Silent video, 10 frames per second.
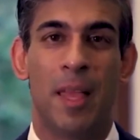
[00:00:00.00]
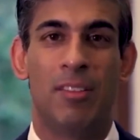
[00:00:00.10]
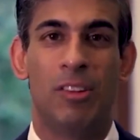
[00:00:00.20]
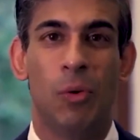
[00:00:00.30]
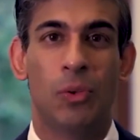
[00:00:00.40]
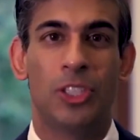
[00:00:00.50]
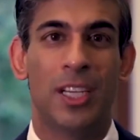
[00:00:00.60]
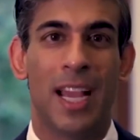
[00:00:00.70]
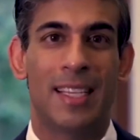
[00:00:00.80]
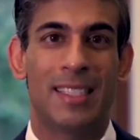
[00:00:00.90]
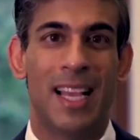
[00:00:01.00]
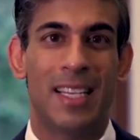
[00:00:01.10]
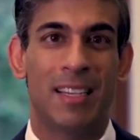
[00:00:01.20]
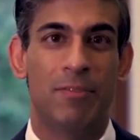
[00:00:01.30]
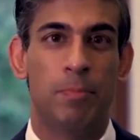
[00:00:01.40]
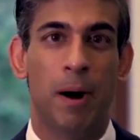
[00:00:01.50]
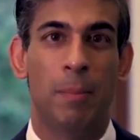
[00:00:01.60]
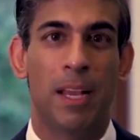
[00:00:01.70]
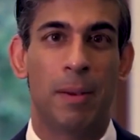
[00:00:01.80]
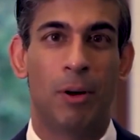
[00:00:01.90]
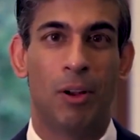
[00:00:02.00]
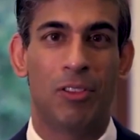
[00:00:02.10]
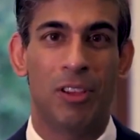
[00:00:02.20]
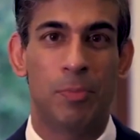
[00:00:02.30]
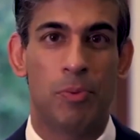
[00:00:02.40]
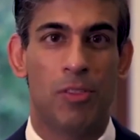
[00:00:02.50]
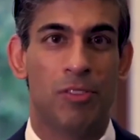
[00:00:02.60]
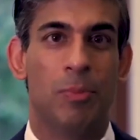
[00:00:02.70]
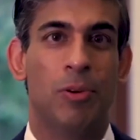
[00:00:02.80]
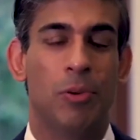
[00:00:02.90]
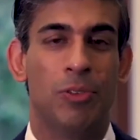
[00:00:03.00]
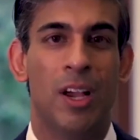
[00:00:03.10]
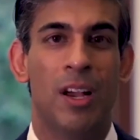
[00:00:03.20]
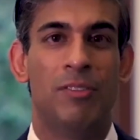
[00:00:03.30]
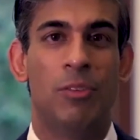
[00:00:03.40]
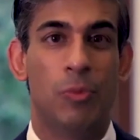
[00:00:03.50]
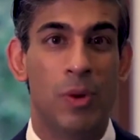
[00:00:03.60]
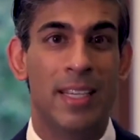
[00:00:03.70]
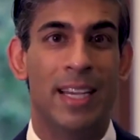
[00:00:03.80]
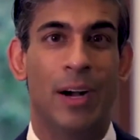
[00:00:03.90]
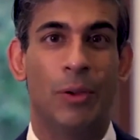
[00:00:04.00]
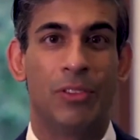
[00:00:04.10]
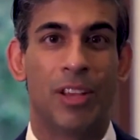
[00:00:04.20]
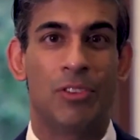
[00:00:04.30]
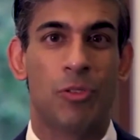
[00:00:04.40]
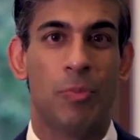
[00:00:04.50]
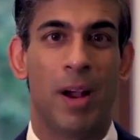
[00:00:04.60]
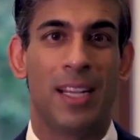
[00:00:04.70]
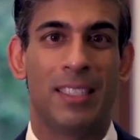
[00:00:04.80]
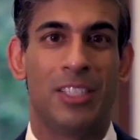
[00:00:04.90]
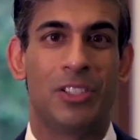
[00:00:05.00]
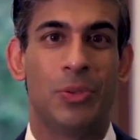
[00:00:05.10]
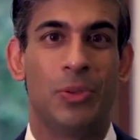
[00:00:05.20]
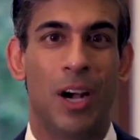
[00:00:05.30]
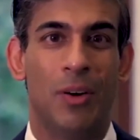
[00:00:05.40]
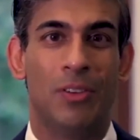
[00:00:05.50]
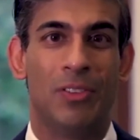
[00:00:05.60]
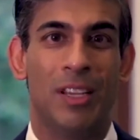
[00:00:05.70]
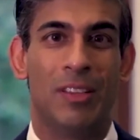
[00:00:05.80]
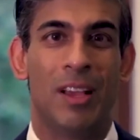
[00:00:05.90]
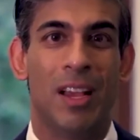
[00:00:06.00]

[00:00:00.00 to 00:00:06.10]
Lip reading: is launching a set of public policy principles for retail central bank digital currencies,